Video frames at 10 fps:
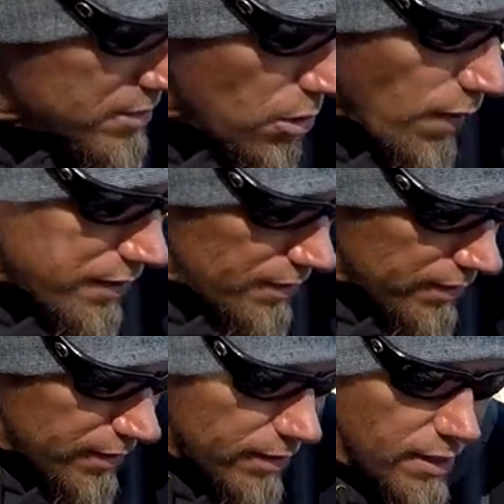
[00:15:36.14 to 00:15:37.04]
go out
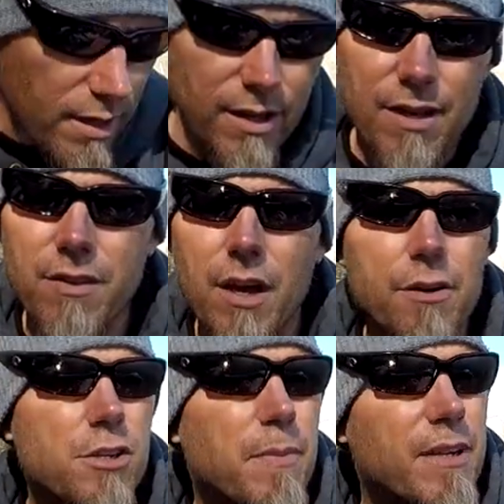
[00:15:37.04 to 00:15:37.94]
there, give the
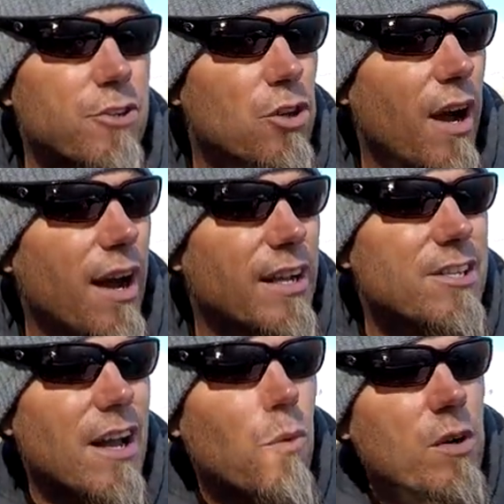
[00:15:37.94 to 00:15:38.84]
underspin a try. I
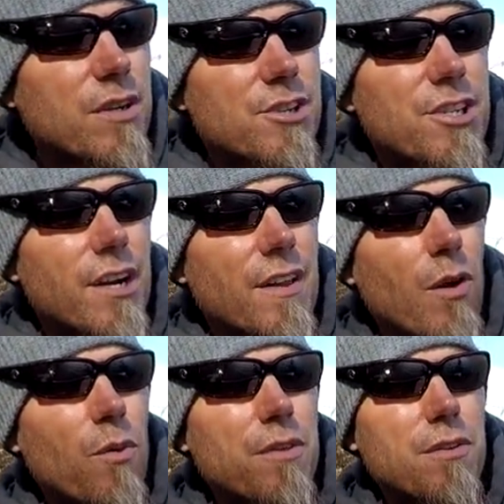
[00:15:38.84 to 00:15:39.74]
just, I wanted to share
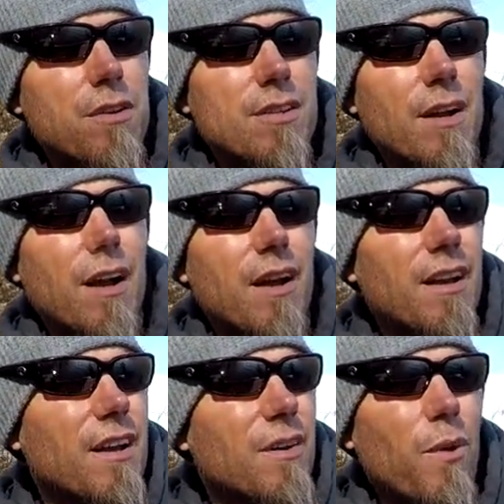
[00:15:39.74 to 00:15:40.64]
that with you because I,
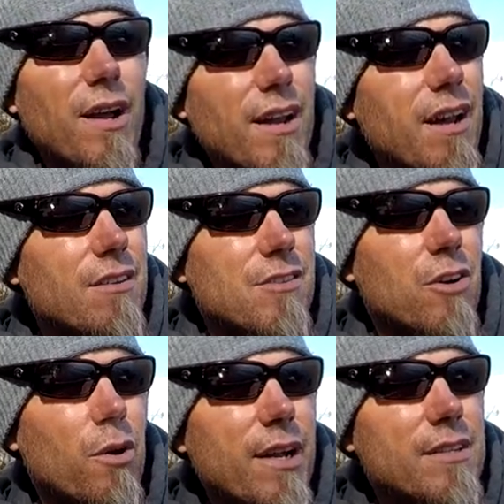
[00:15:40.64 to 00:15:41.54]
right now is a
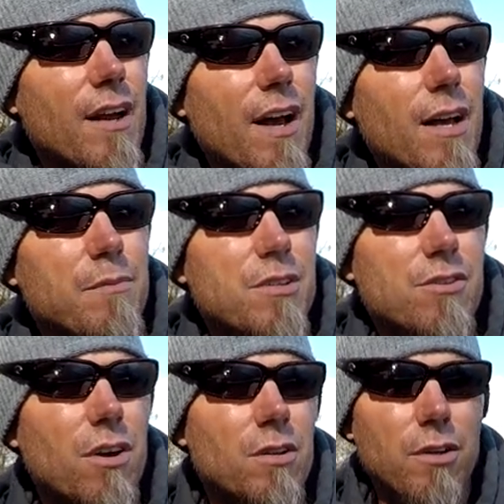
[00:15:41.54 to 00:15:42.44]
great time to
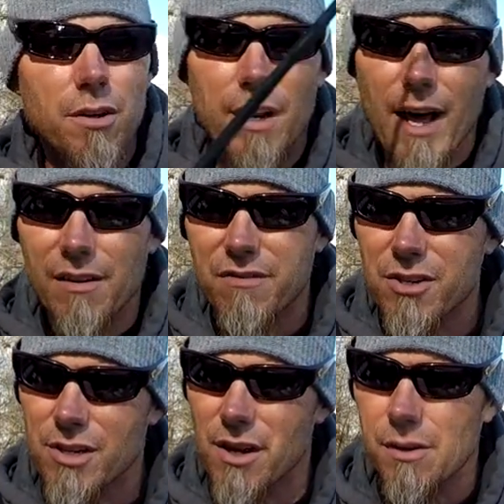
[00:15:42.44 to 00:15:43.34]
start learning how to
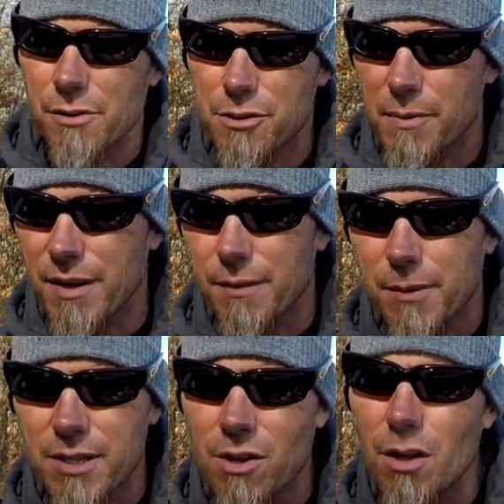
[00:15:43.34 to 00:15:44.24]
fish to underspin,
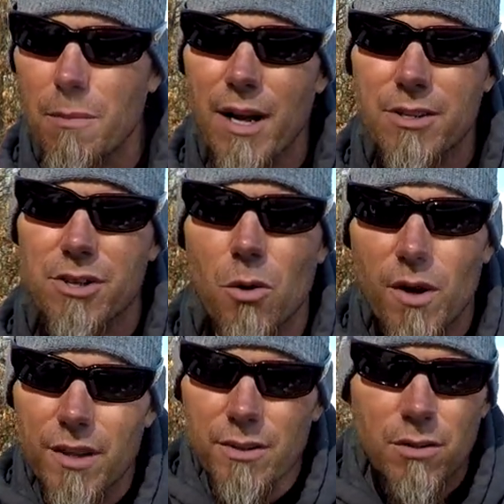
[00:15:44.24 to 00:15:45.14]
but it's all about just going
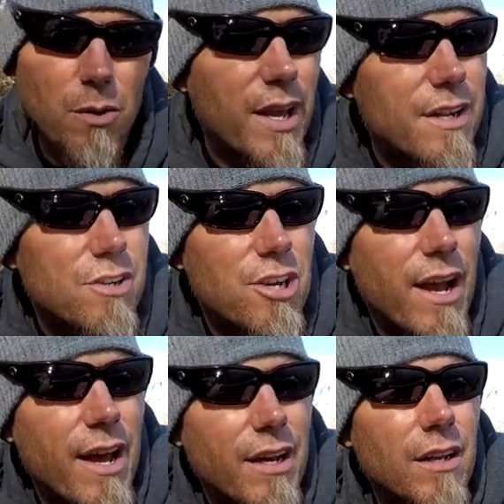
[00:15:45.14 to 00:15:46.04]
out there, locating
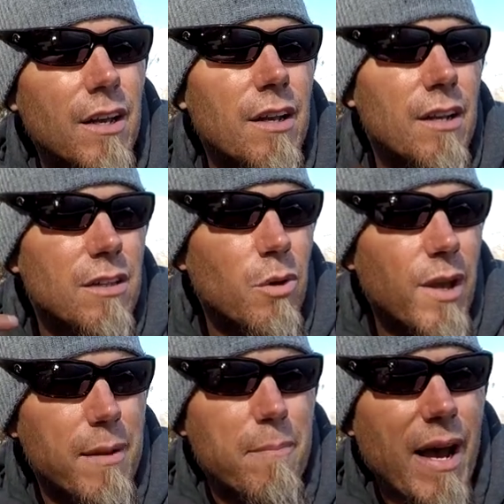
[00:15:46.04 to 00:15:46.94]
shad,
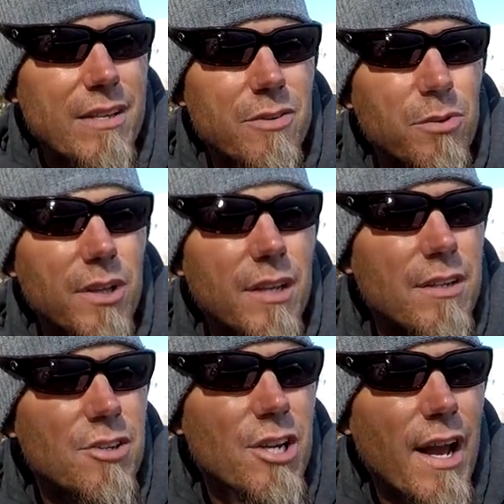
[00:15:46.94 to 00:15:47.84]
locating bass that are relating
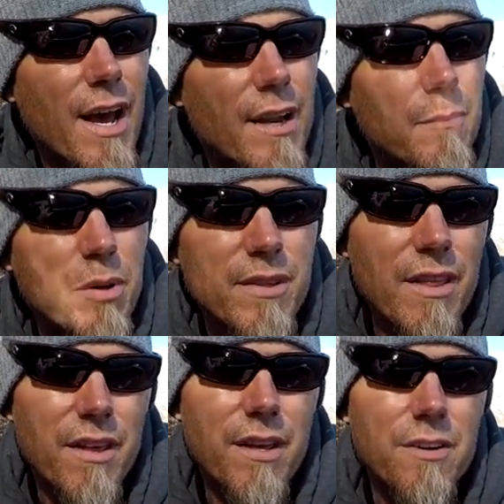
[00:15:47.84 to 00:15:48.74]
to shad, put
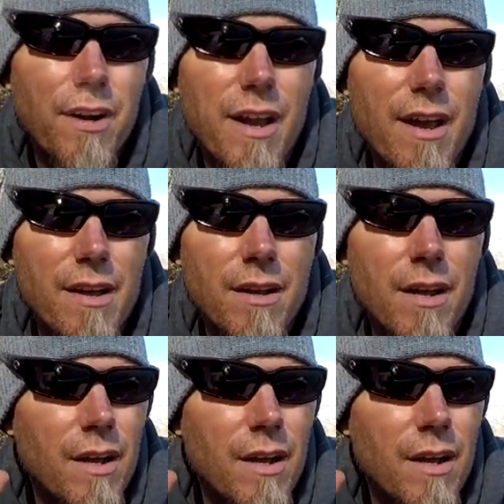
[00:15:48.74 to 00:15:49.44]
that thing in your hand,